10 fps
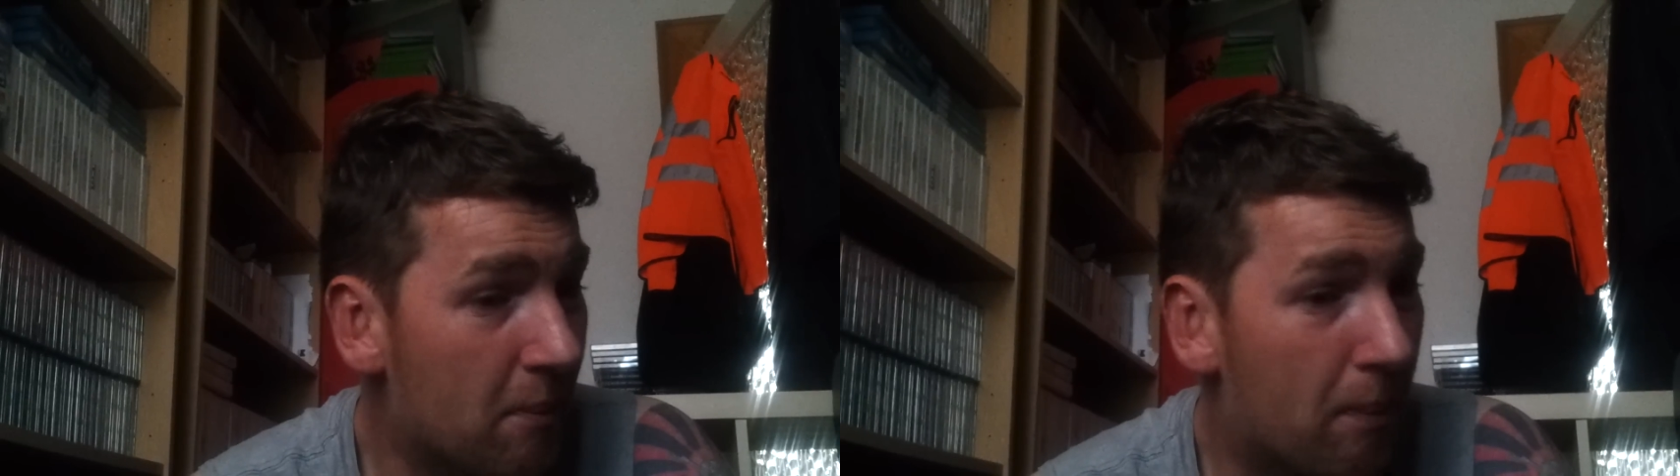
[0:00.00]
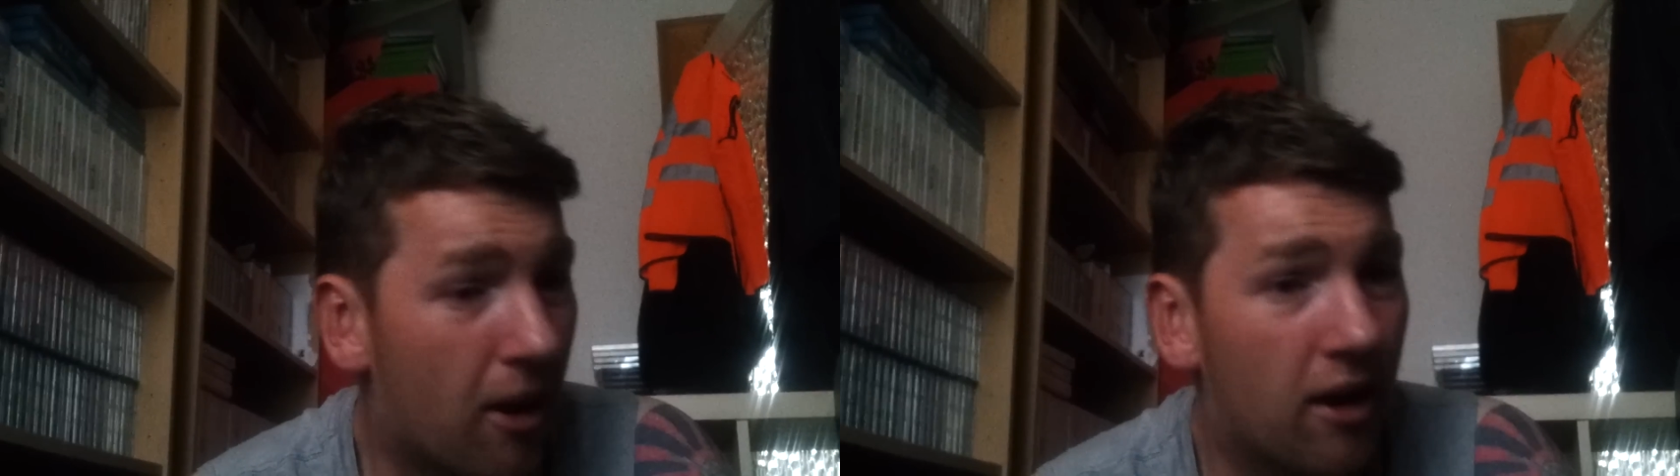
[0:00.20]

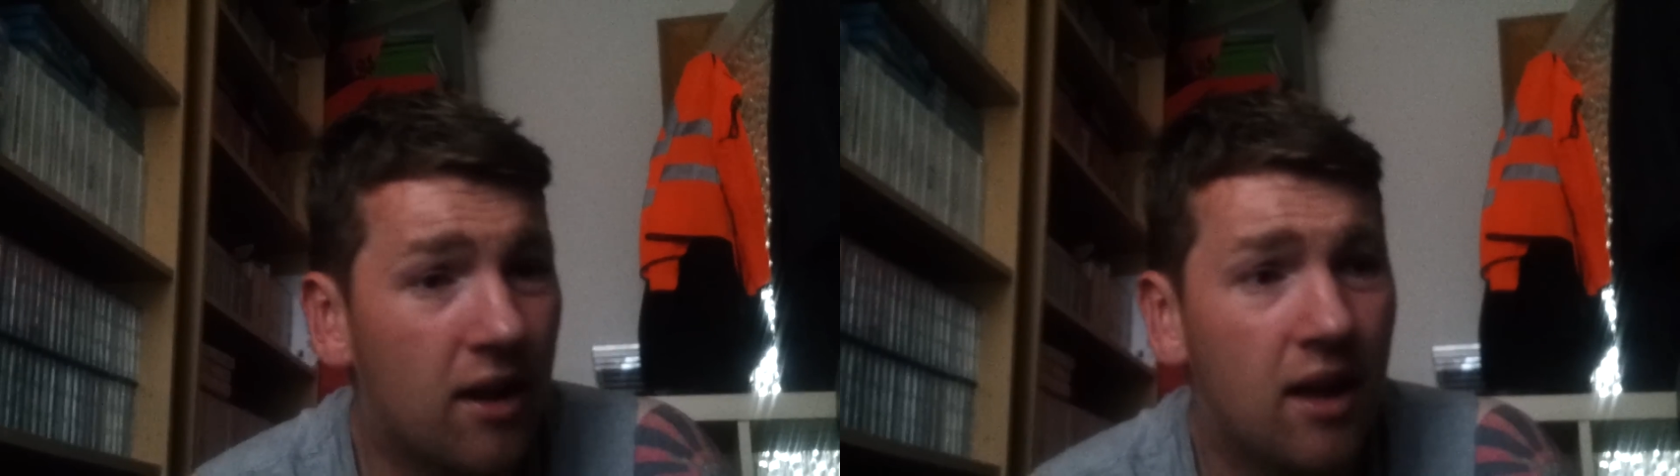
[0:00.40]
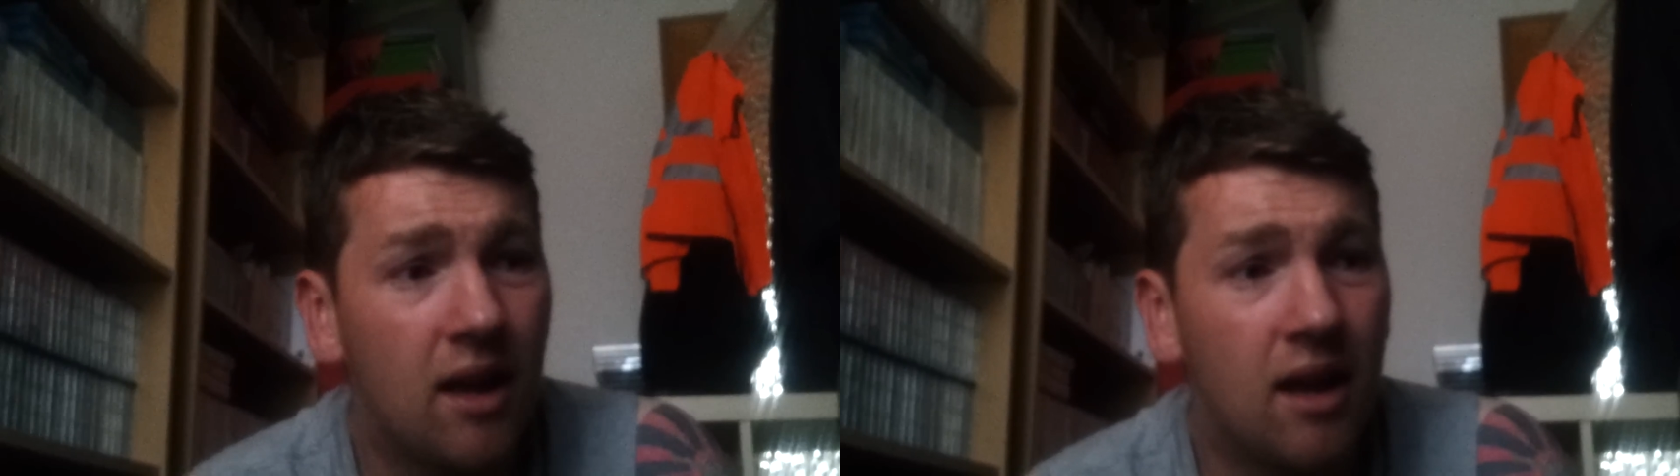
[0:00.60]
But
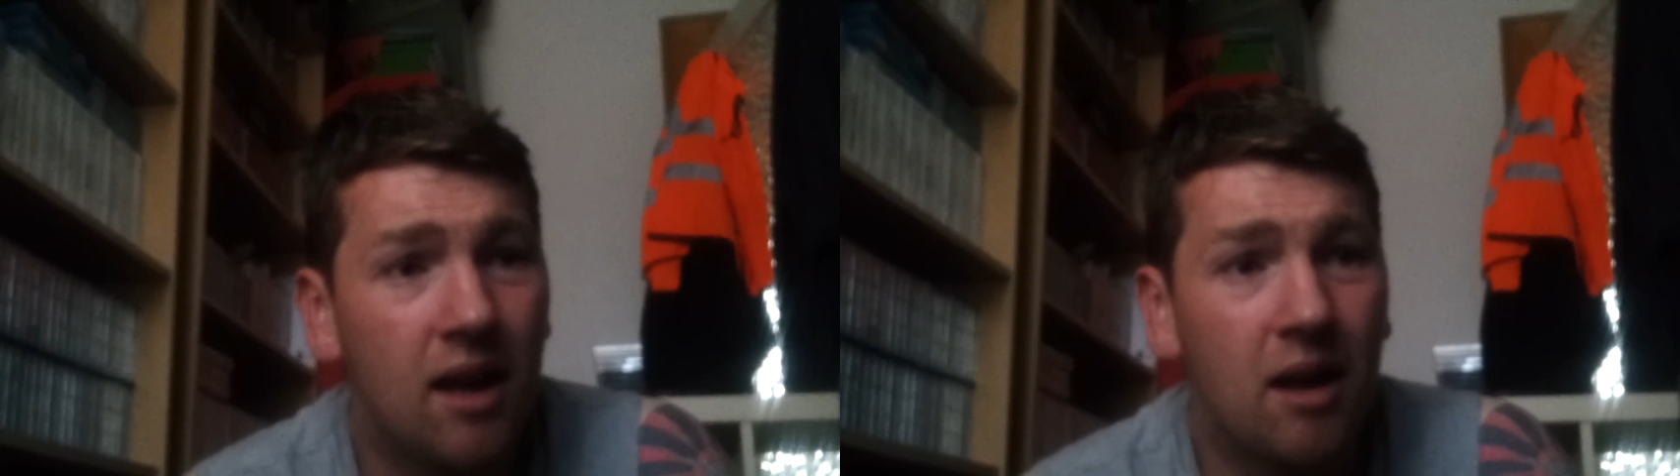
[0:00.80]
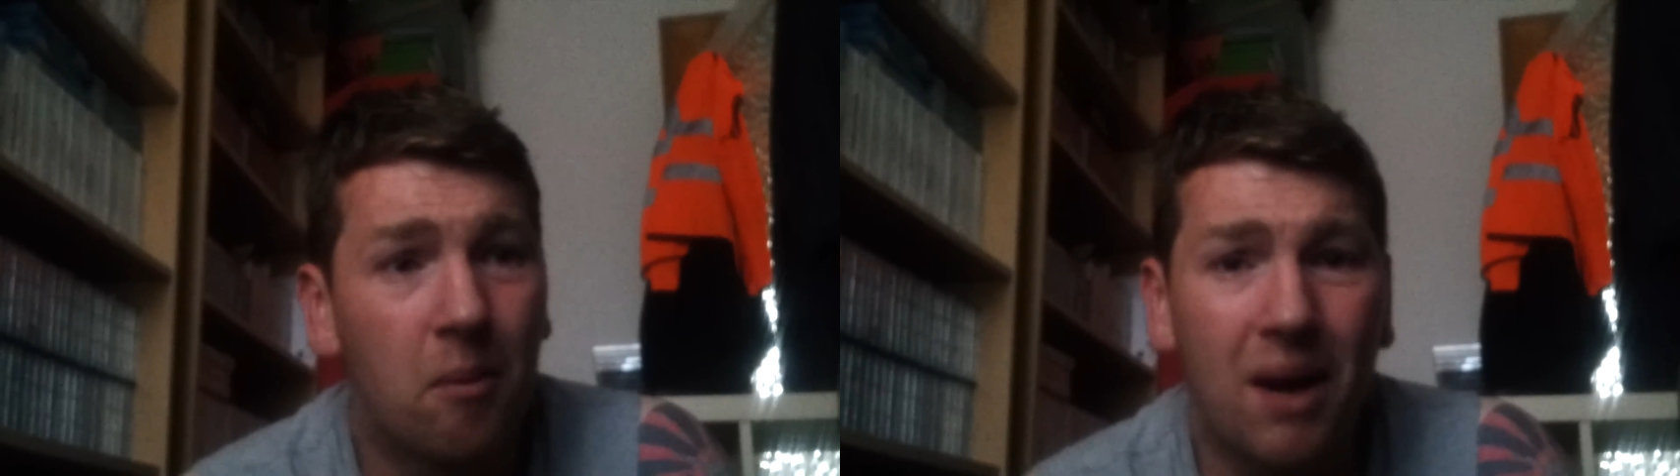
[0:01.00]

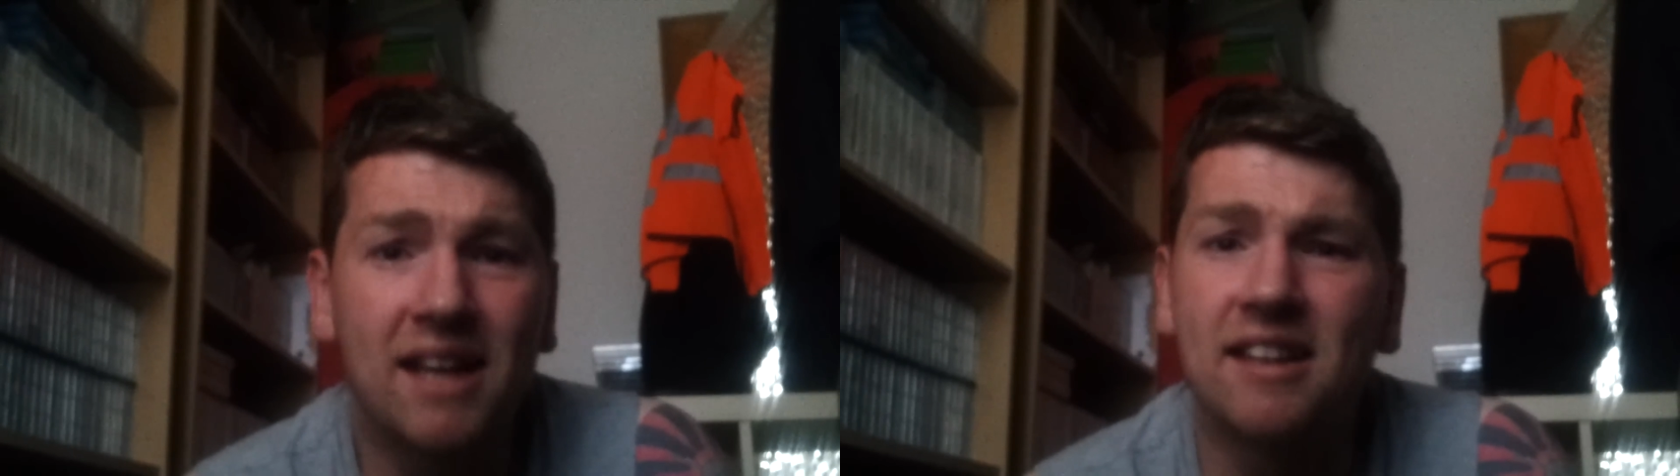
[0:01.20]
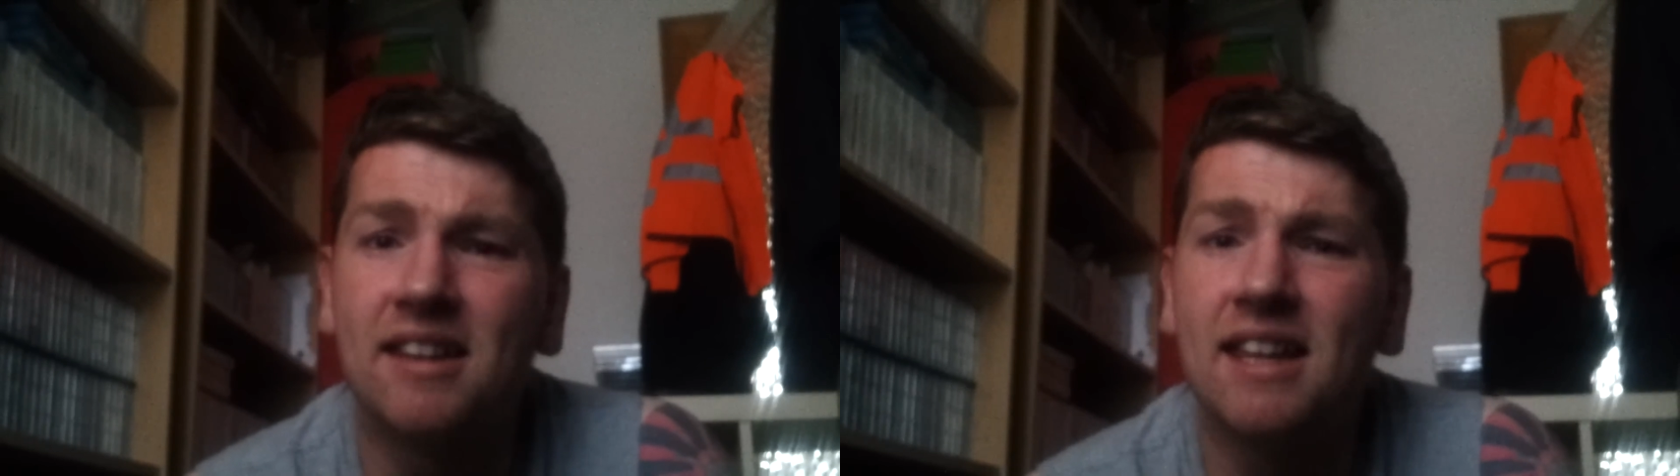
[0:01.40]

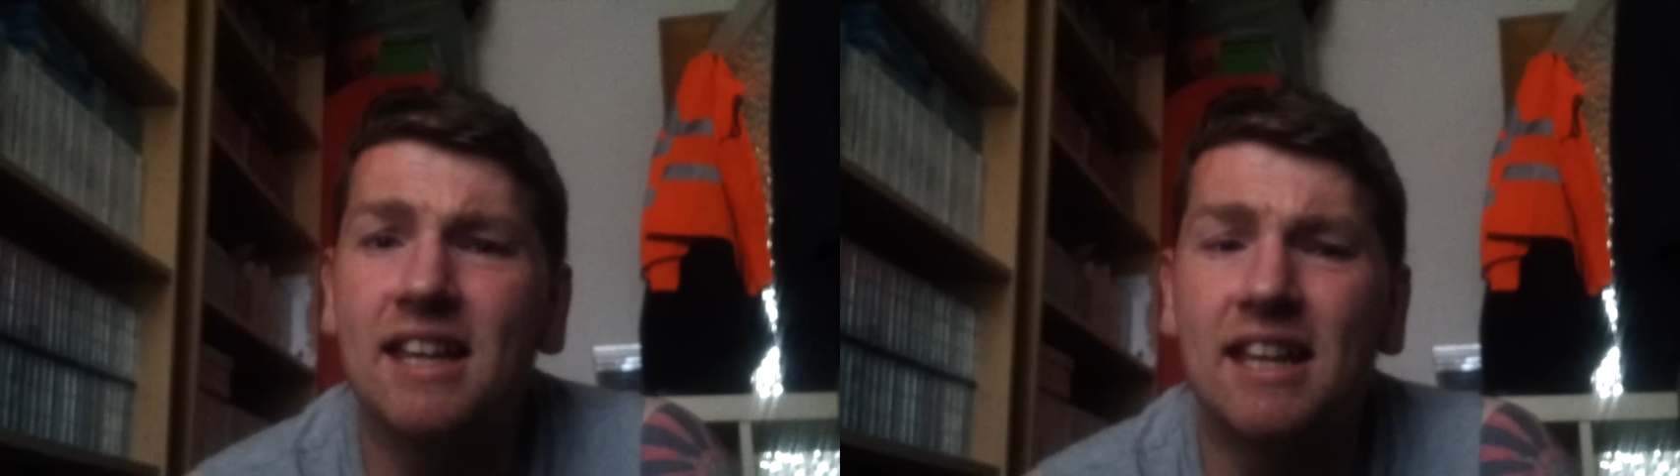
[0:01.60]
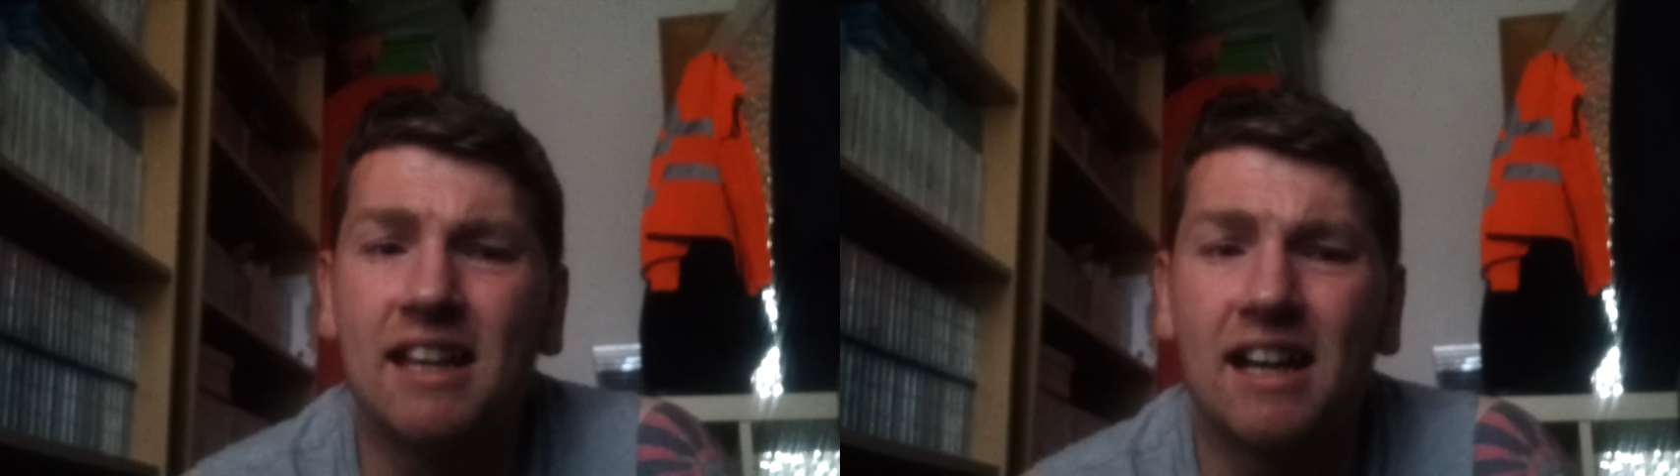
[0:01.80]
back in the
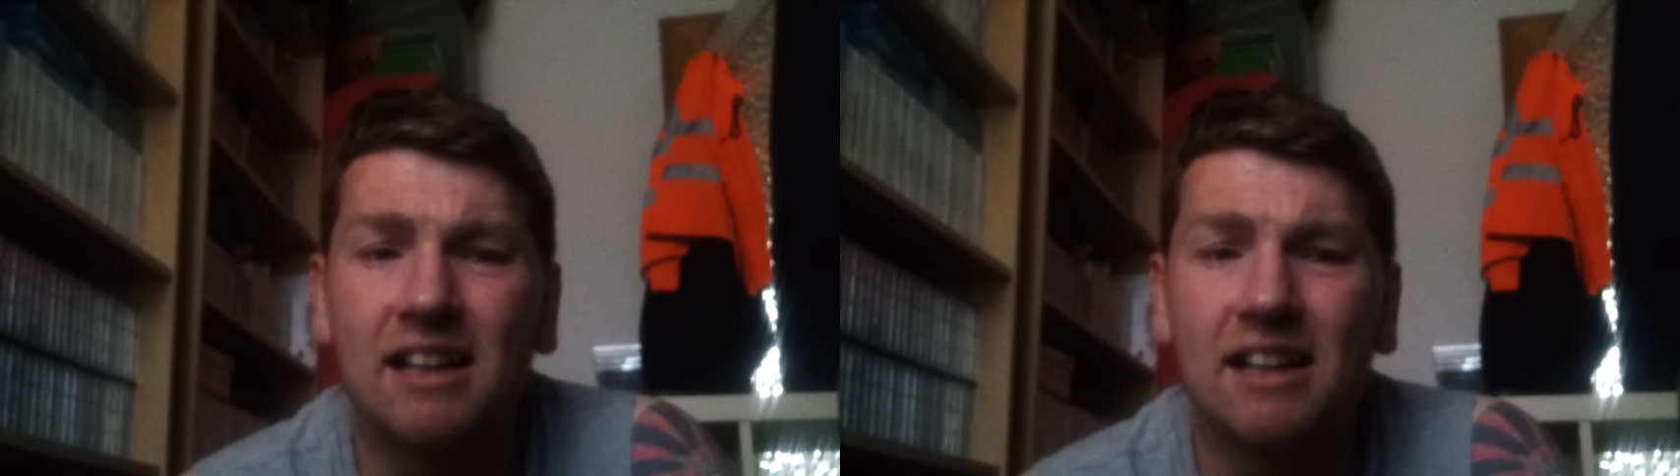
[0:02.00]
day,